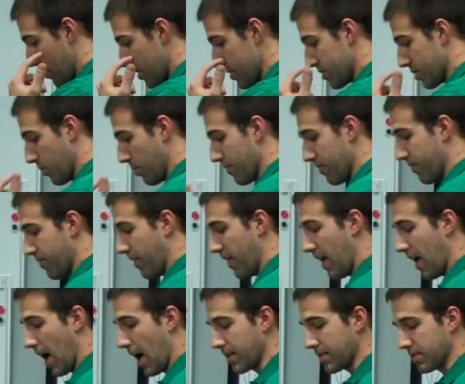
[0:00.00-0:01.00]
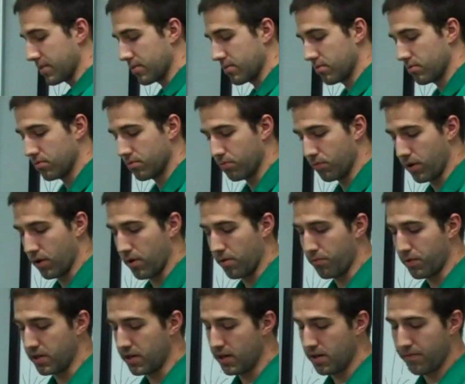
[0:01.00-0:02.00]
So with fats,
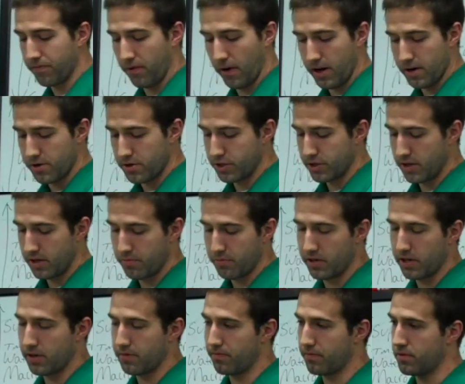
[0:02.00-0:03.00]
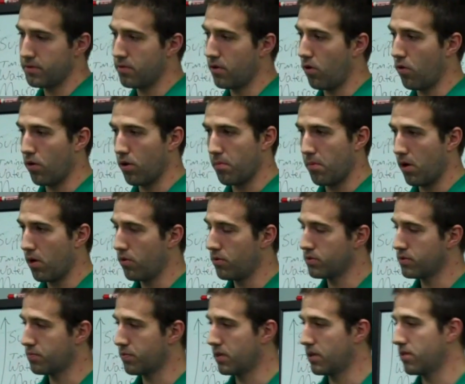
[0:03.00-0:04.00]
we need them for energy, we need them for
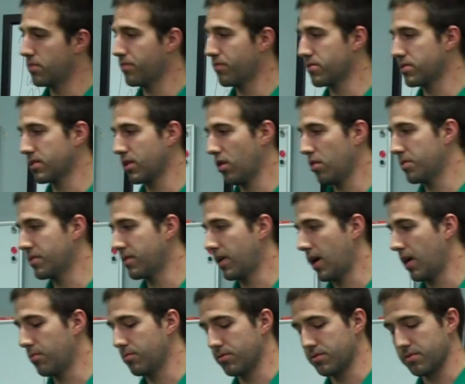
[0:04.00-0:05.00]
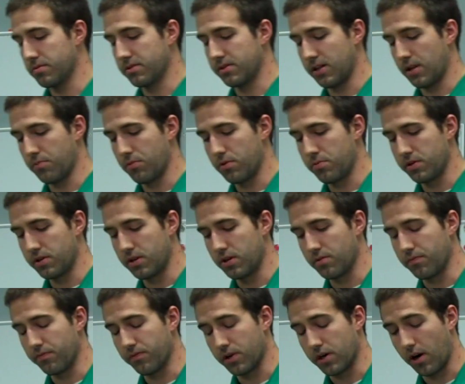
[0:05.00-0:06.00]
hormones, we need them for cellular metabolism the same way we
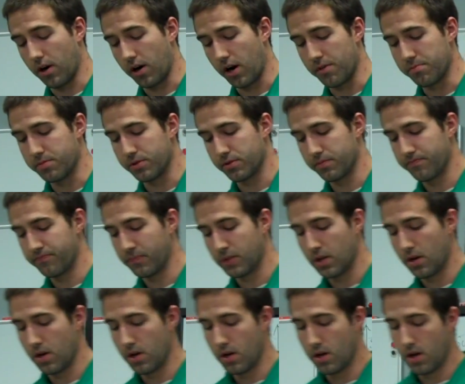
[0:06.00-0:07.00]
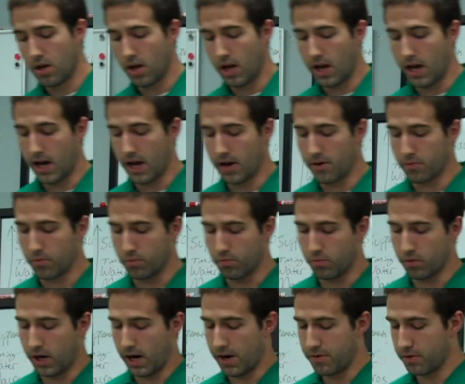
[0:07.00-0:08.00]
need them for carbs. And
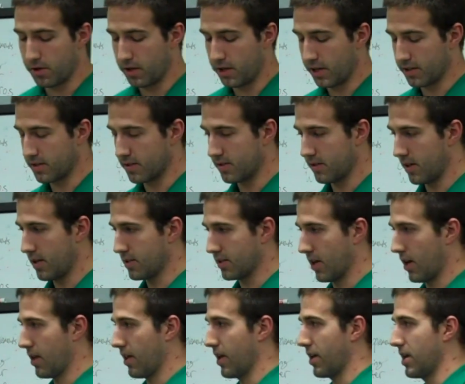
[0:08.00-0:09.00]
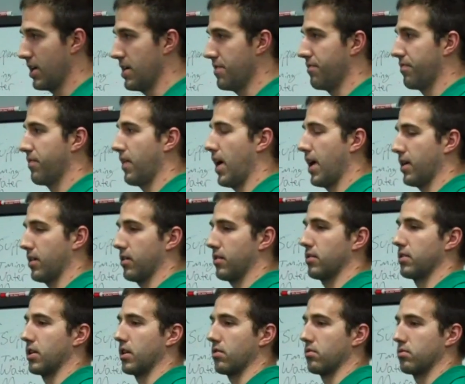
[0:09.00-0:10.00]
what I really like to say is kind of like eat fat,
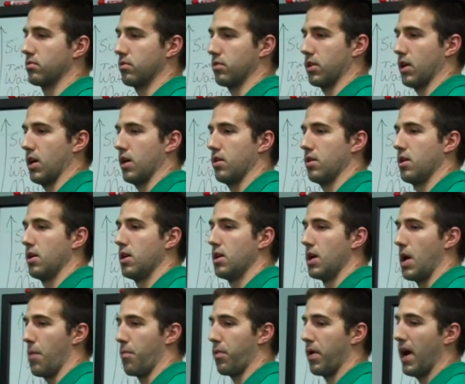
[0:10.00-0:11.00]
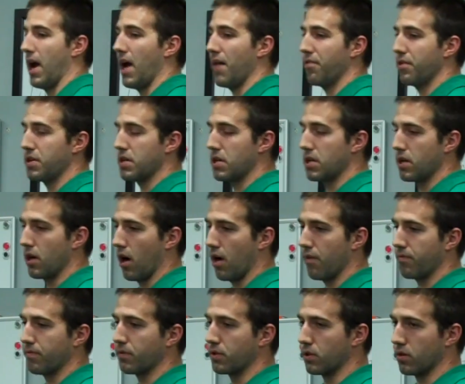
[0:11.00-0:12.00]
get lean, okay? If we have
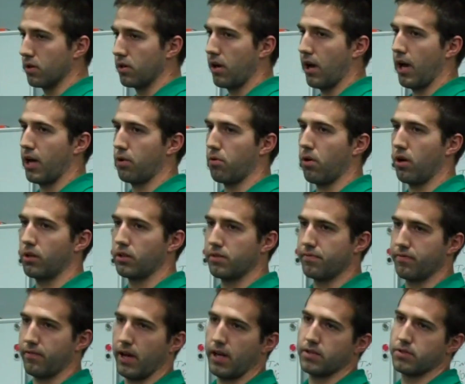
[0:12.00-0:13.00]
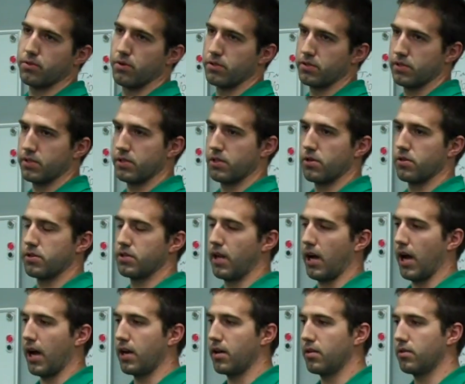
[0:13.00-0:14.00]
enough good, high-quality fat sources in our
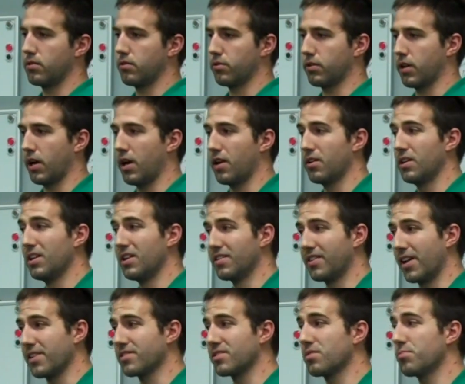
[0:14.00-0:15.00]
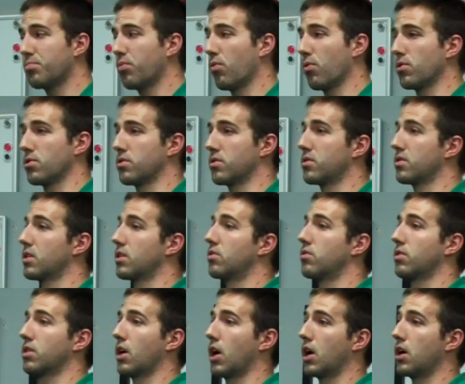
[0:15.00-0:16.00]
diet, okay, that's an important thing,
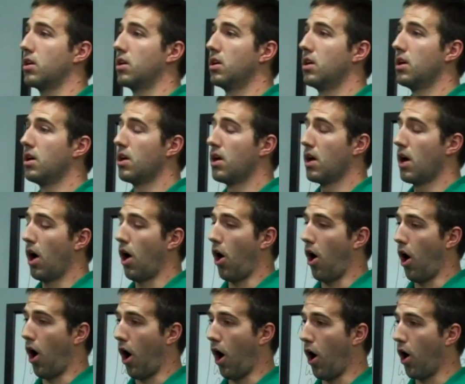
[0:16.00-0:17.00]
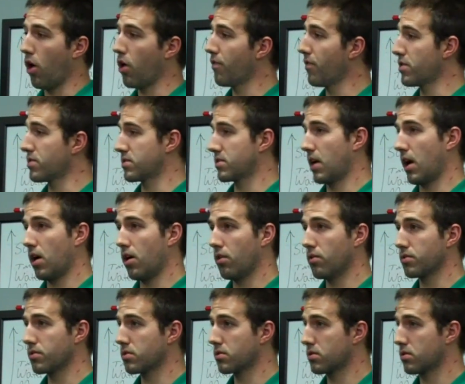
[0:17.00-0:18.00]
okay? All of our
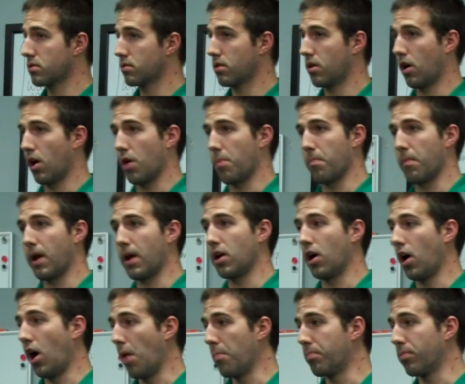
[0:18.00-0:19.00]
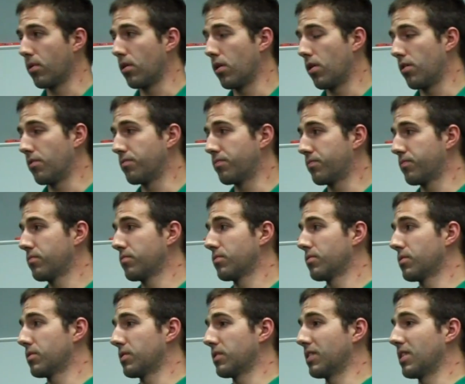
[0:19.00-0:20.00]
cells are made up of
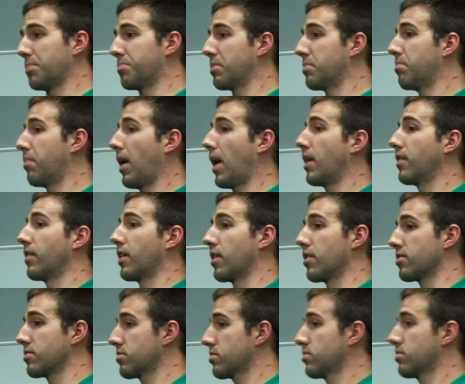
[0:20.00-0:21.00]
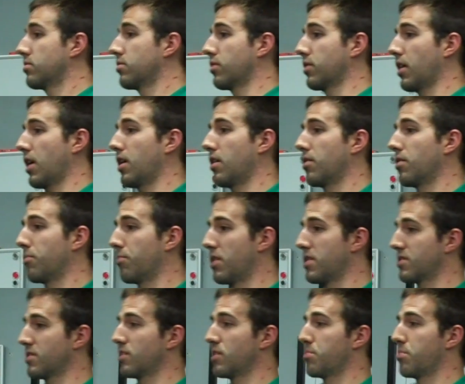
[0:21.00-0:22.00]
lipid bilayers, okay? And
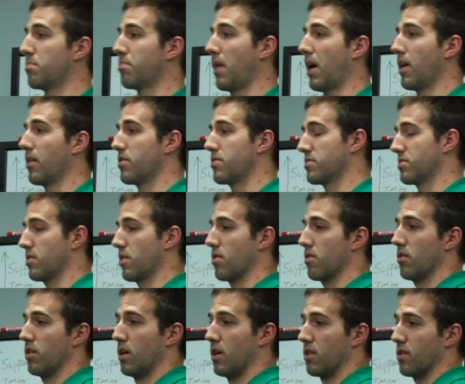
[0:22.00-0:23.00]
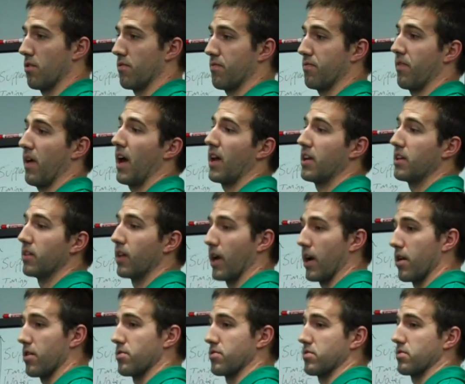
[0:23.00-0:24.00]
when I say lipid bilayers, they're fatty
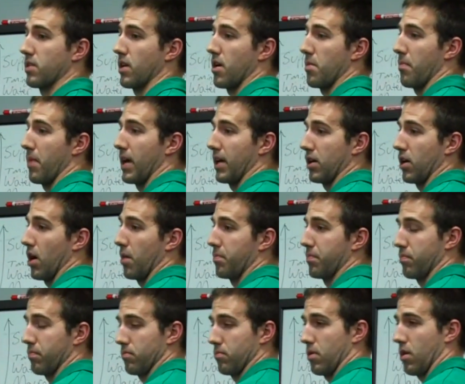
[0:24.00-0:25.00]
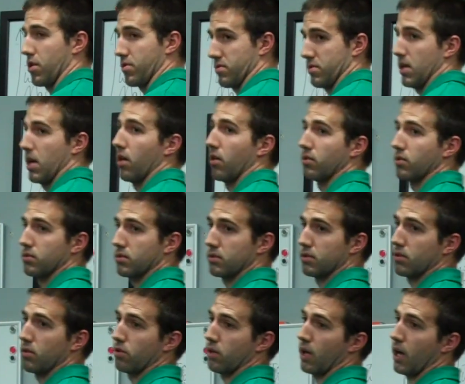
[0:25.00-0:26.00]
layers that make up our cells,
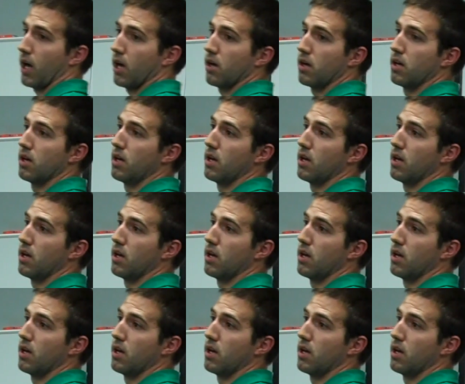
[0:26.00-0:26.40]
okay?